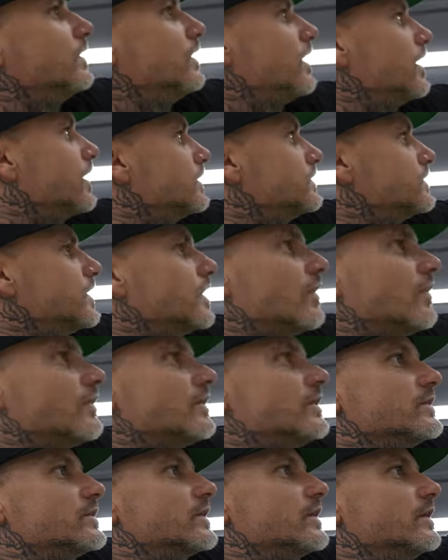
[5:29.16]
I gotta take all
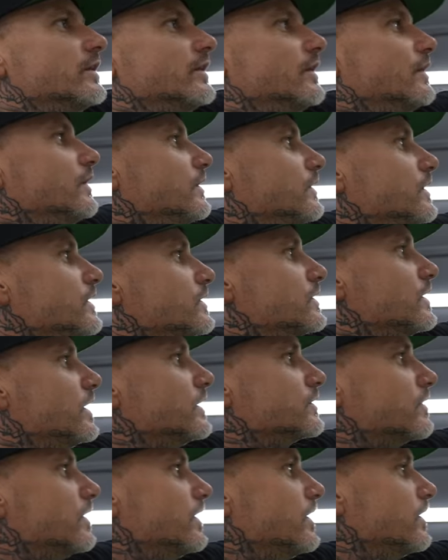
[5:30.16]
these, these
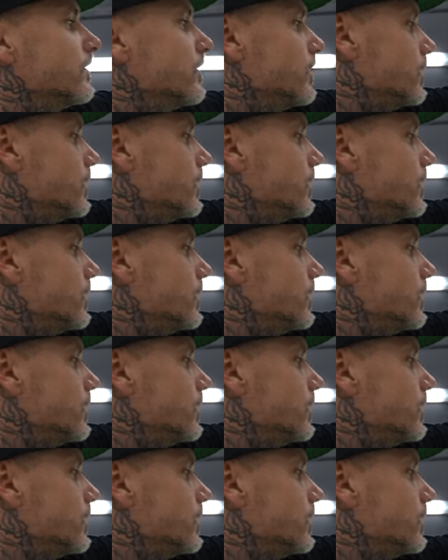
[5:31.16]
nuts right here